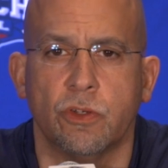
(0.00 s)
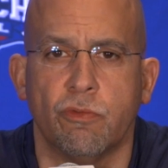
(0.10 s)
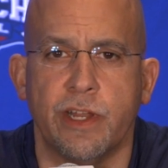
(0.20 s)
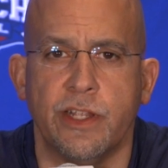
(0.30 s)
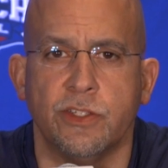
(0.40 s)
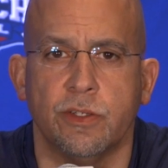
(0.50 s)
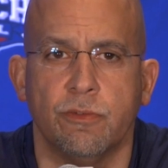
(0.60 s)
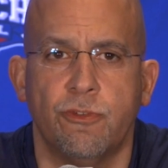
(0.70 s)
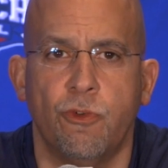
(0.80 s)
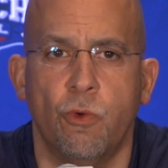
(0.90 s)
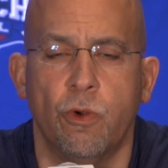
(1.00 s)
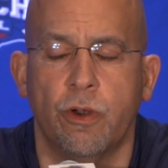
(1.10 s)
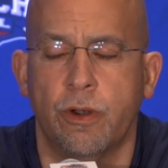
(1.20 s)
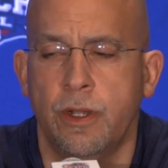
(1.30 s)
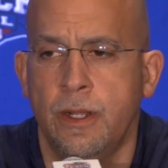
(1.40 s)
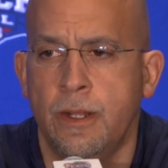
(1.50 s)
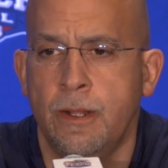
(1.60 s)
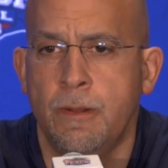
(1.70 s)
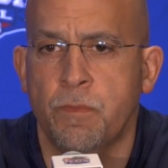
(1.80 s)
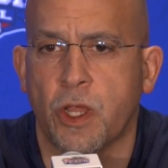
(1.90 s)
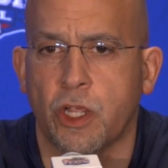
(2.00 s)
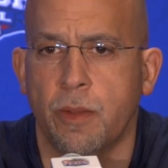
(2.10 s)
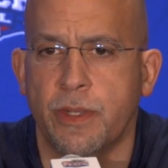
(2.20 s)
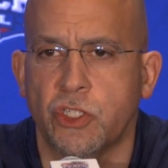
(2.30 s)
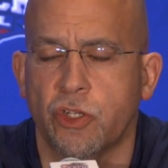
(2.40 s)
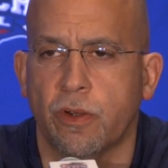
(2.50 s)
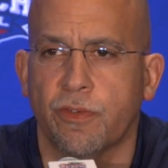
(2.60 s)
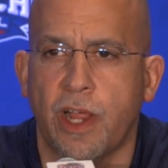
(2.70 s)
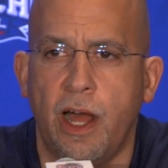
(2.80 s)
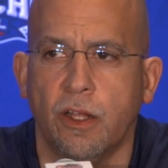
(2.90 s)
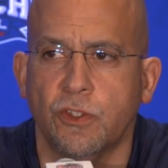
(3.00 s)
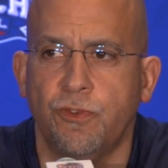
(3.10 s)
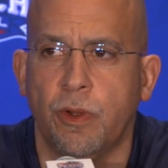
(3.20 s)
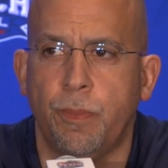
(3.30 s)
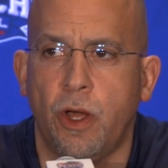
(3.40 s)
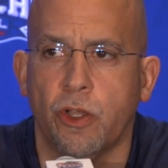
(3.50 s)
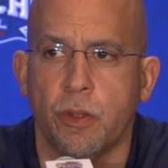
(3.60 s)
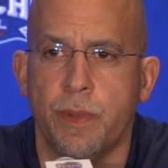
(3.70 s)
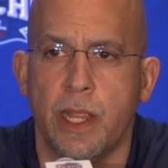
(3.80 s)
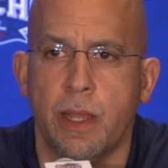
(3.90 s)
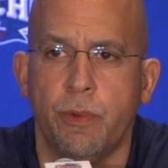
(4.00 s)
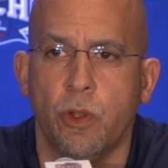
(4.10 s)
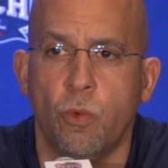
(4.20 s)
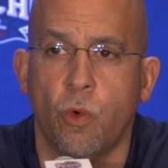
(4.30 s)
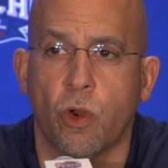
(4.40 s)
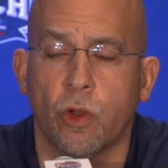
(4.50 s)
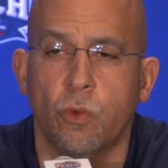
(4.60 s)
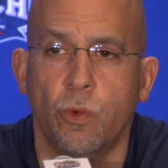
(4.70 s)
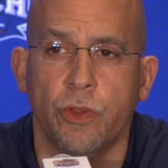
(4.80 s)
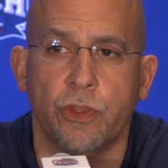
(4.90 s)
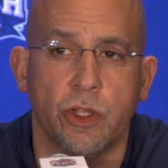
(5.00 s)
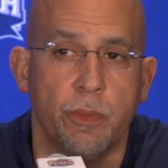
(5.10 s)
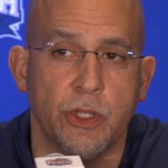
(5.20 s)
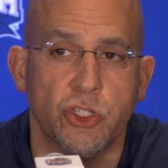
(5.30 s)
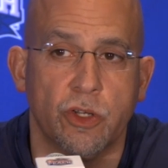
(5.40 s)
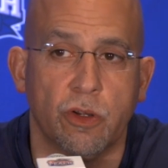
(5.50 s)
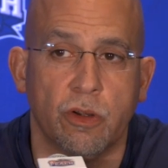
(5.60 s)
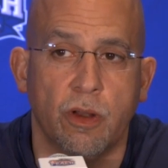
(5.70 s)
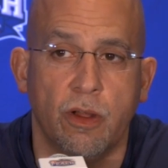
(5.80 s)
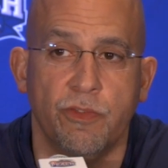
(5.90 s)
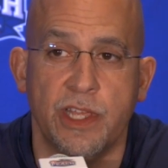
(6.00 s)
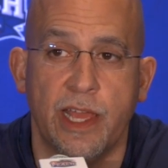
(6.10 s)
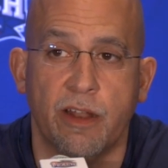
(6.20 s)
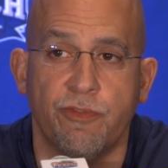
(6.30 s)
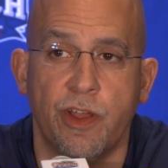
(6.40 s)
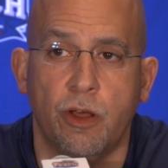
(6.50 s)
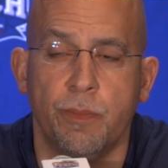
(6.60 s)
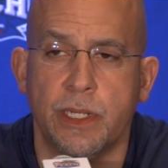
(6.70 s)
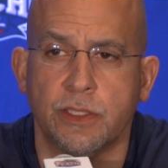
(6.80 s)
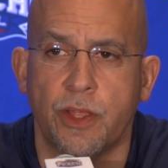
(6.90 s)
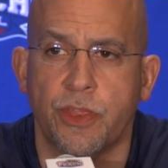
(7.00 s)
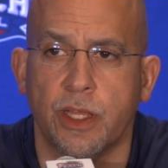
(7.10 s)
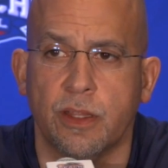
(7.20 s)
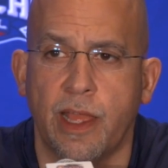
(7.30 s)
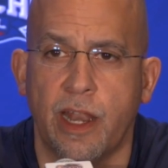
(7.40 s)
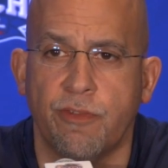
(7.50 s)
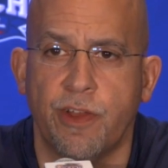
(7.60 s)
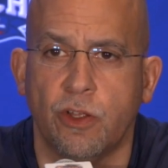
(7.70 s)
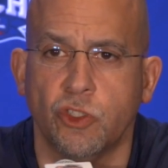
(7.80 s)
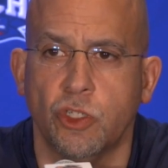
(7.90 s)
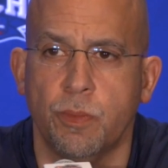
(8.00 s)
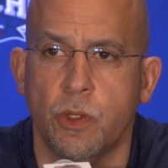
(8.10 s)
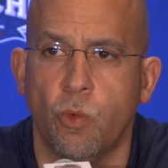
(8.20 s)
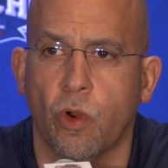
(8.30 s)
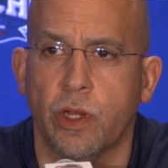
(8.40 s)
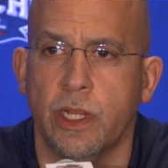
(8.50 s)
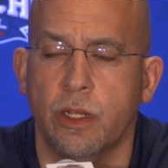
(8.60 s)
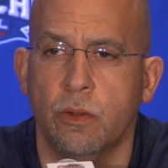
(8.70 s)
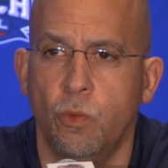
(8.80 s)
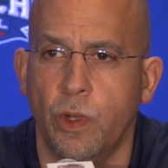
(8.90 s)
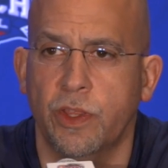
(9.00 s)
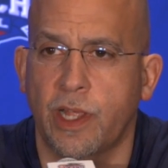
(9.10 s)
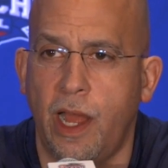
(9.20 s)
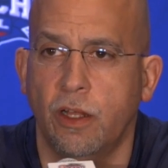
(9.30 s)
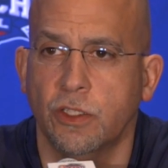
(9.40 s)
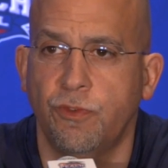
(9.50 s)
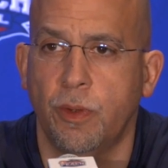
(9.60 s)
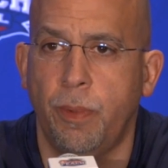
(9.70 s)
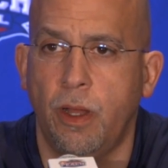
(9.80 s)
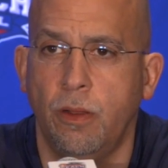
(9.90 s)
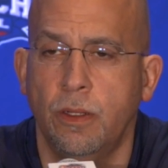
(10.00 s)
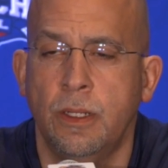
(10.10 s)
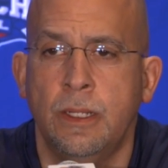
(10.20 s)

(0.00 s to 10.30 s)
a reason for a commissioner of college football to be able to work with the commissioner of the NFL because I think the NFL should be working with college football.